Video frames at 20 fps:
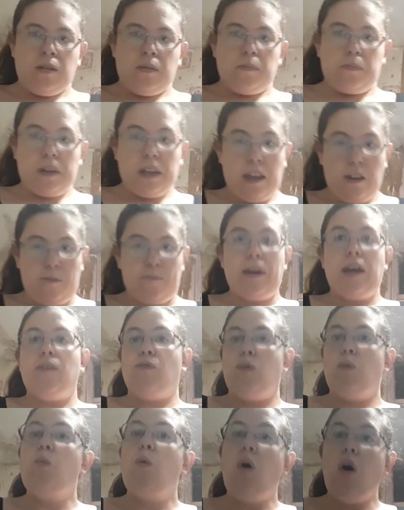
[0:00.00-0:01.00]
believe me,
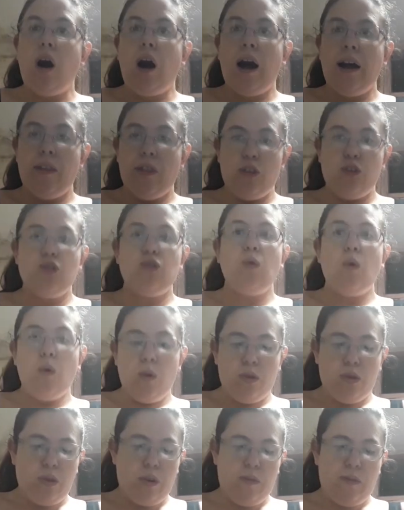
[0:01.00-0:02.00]
from what the short
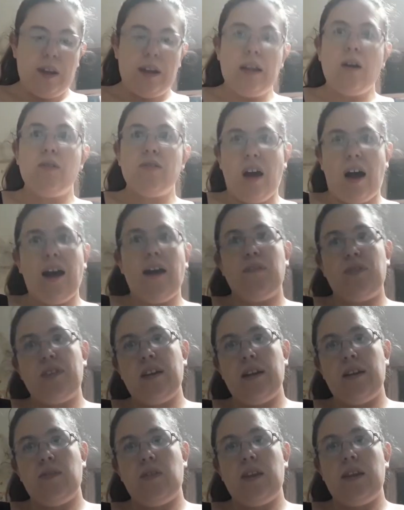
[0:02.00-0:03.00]
sort of videos I've
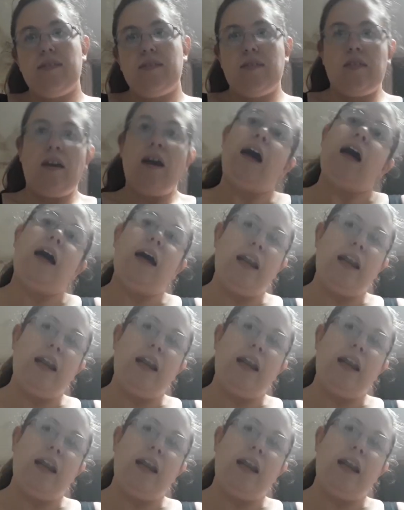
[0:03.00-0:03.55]
seen of this,